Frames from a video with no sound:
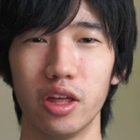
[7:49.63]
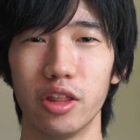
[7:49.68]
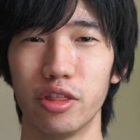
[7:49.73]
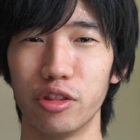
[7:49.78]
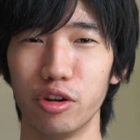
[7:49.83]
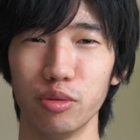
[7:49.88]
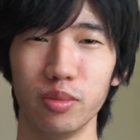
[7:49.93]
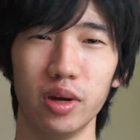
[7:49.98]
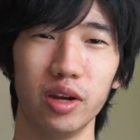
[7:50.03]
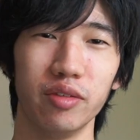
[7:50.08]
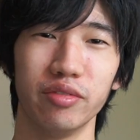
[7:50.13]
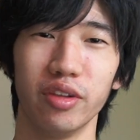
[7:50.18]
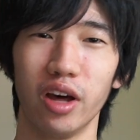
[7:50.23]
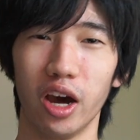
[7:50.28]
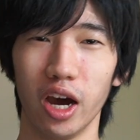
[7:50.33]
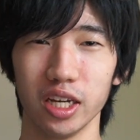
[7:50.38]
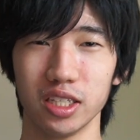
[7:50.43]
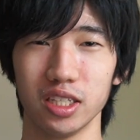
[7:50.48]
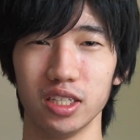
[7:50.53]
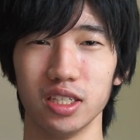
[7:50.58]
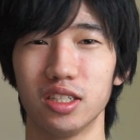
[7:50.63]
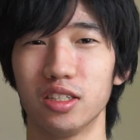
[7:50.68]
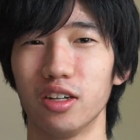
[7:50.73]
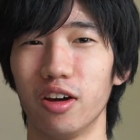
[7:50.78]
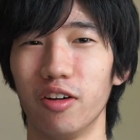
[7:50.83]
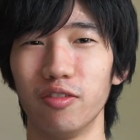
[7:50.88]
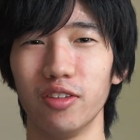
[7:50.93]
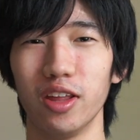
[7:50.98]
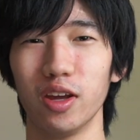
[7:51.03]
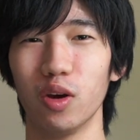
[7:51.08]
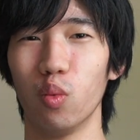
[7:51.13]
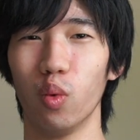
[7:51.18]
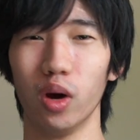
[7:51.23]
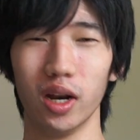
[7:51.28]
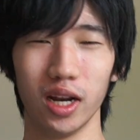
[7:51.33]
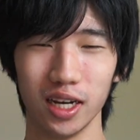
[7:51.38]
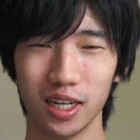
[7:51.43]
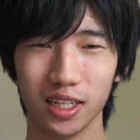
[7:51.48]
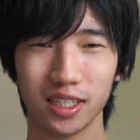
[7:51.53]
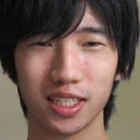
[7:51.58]
through my vlogs and stuff like what
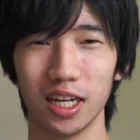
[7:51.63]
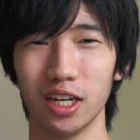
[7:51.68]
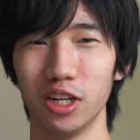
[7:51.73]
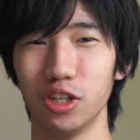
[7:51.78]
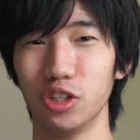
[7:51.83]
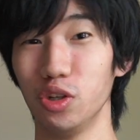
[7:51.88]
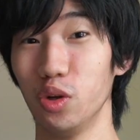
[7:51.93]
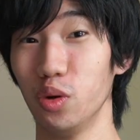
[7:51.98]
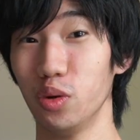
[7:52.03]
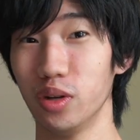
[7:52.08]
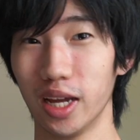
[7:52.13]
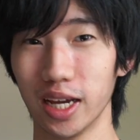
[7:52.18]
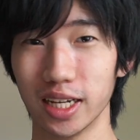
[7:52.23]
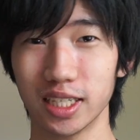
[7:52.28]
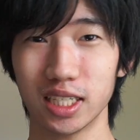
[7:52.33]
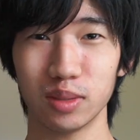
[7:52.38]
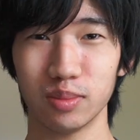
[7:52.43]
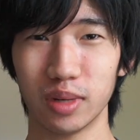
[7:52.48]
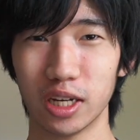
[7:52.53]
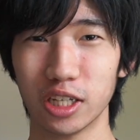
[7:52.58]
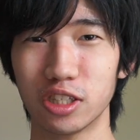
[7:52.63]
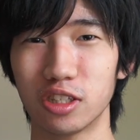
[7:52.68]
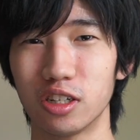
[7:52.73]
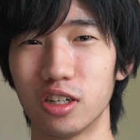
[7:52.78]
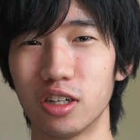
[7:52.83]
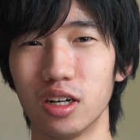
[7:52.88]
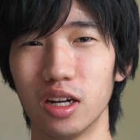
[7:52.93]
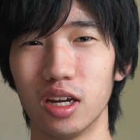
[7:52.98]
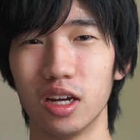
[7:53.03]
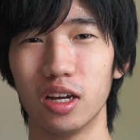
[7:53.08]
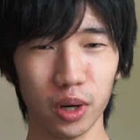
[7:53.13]
I decide to do next semester.